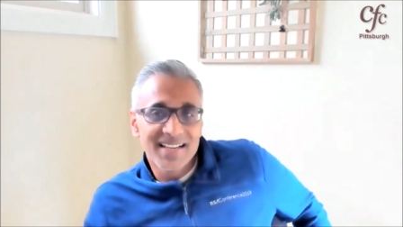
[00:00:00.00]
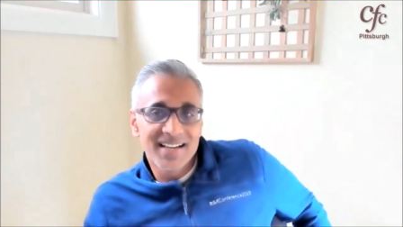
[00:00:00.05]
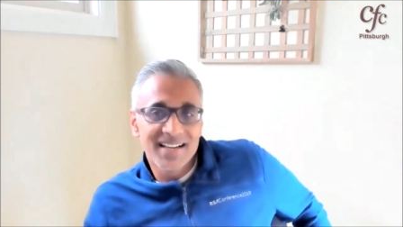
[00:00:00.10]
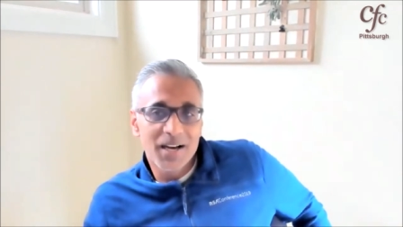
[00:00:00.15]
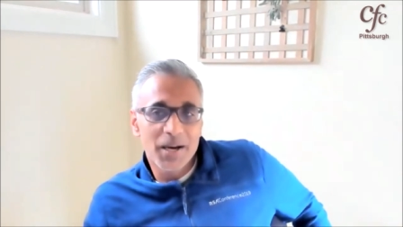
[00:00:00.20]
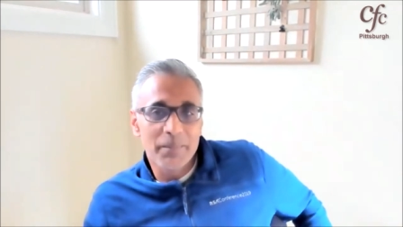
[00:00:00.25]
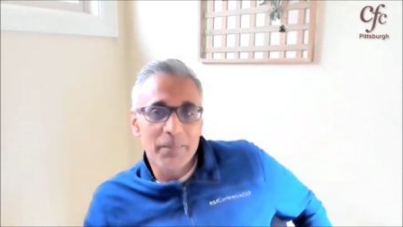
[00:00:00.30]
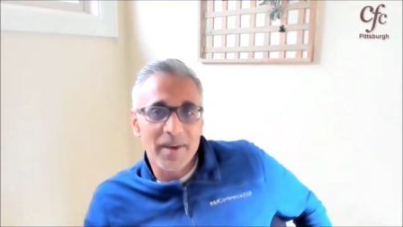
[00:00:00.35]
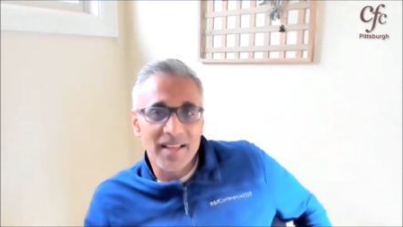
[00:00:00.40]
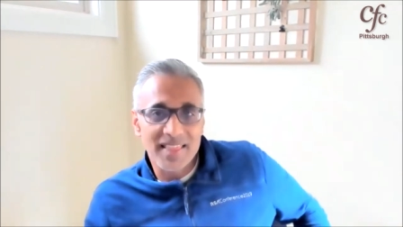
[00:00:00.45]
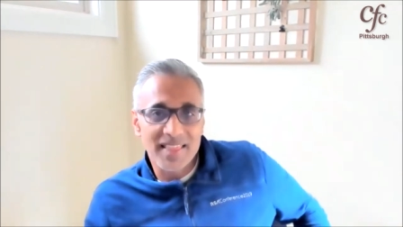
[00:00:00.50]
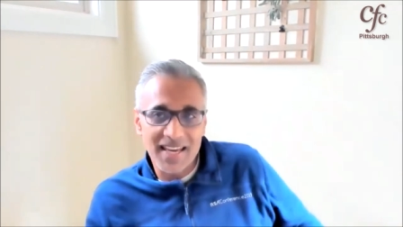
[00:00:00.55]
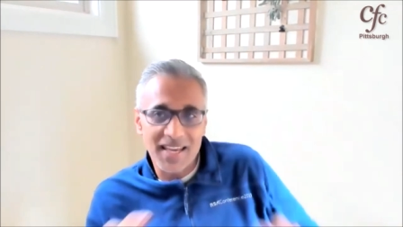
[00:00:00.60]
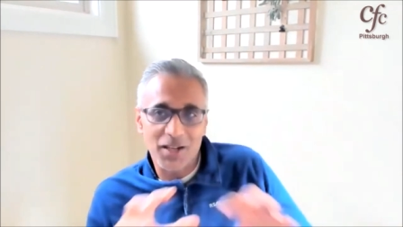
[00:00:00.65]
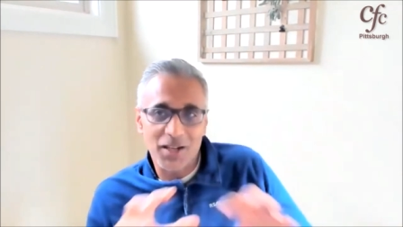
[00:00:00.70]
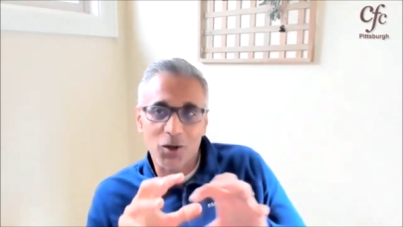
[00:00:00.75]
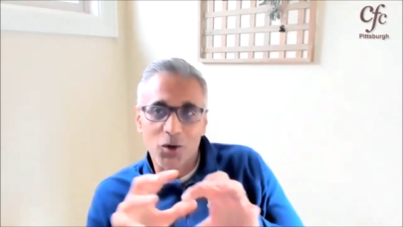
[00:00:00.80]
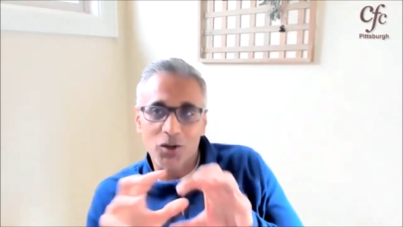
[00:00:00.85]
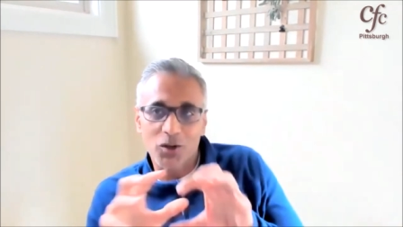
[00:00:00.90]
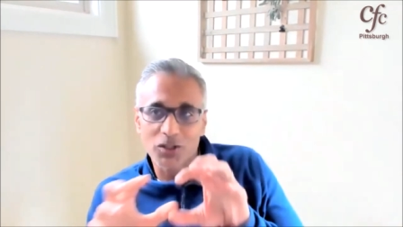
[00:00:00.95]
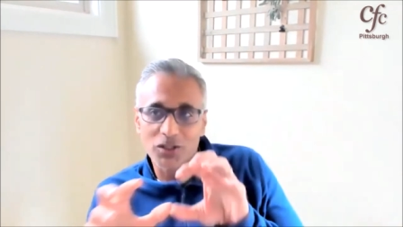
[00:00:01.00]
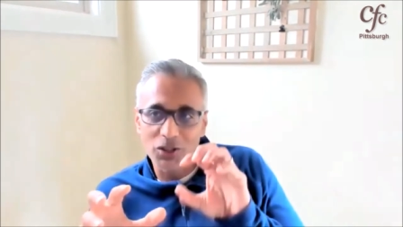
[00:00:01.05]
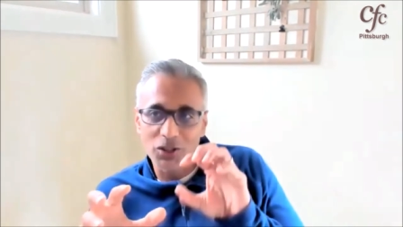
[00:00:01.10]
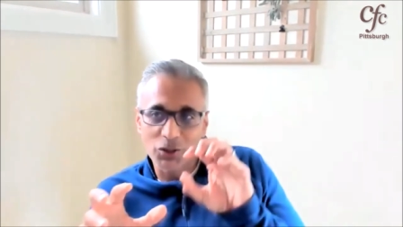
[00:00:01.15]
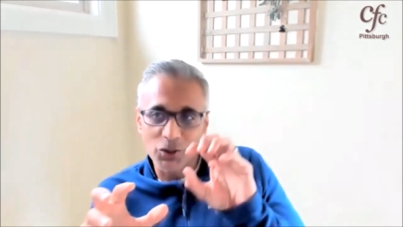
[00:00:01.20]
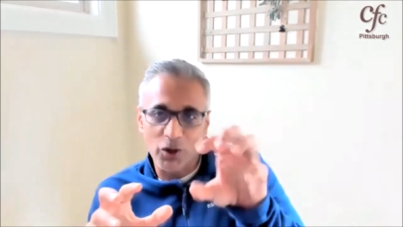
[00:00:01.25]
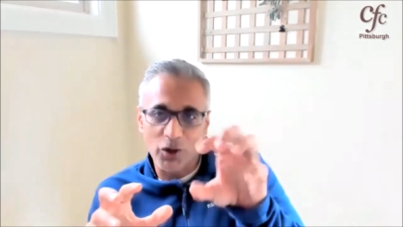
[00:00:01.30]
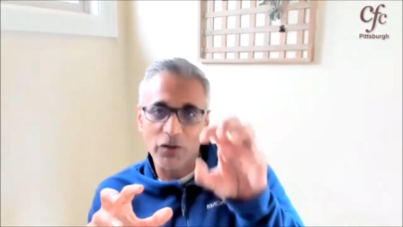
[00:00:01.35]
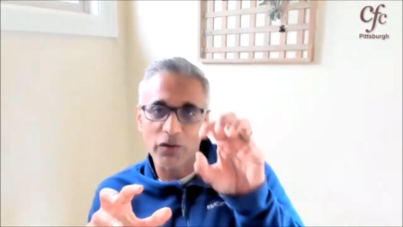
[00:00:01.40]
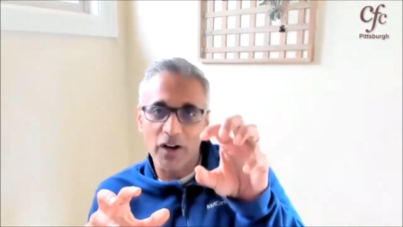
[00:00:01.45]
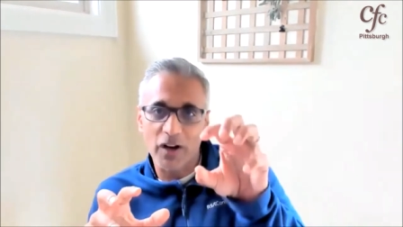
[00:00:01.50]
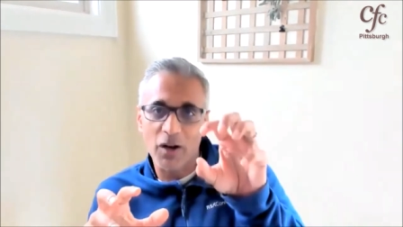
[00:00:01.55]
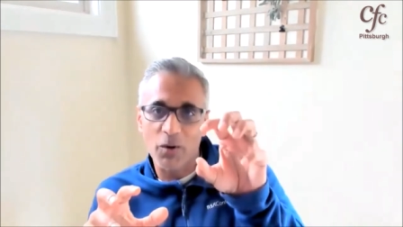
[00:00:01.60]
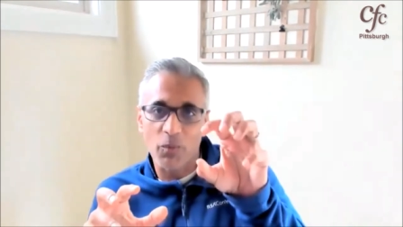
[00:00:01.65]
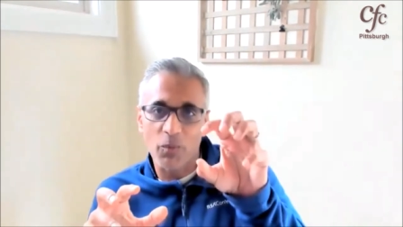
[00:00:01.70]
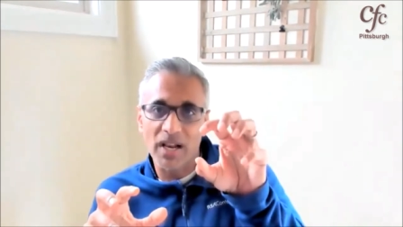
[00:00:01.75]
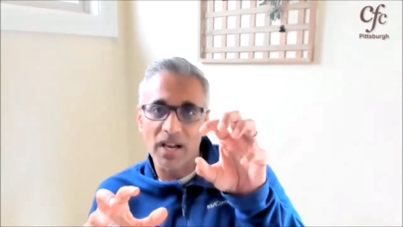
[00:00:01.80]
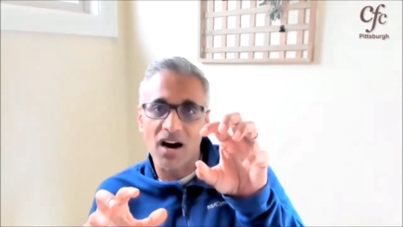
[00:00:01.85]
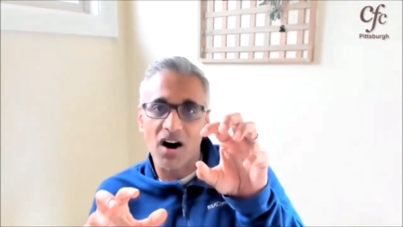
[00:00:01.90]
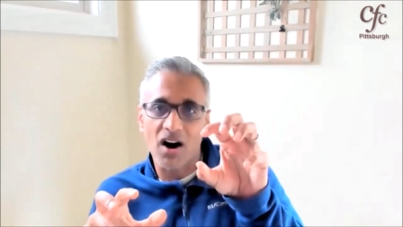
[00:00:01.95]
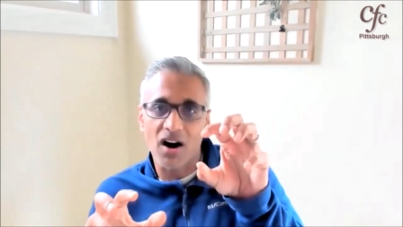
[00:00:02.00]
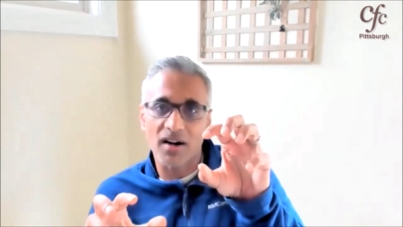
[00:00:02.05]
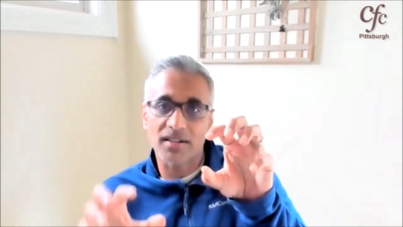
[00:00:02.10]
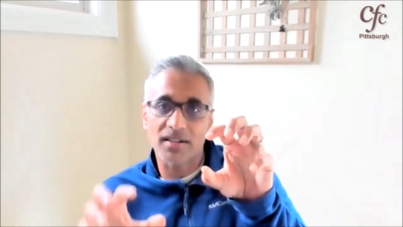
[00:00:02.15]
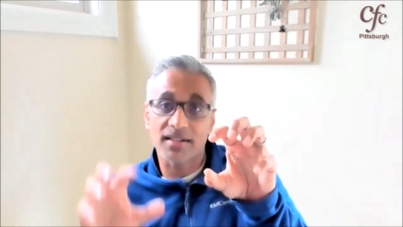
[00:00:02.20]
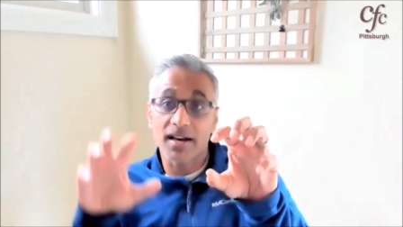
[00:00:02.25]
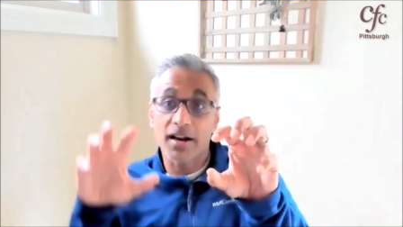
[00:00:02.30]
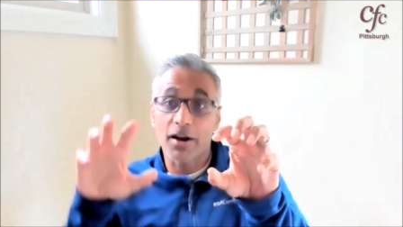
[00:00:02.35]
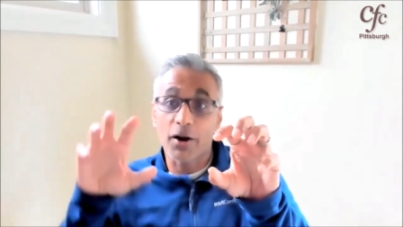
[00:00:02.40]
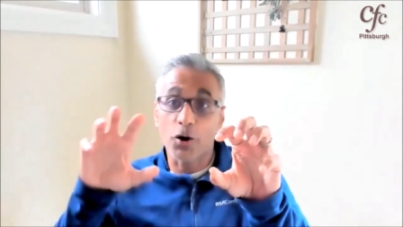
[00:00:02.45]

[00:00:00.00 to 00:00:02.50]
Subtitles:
I think the joyful and willing heart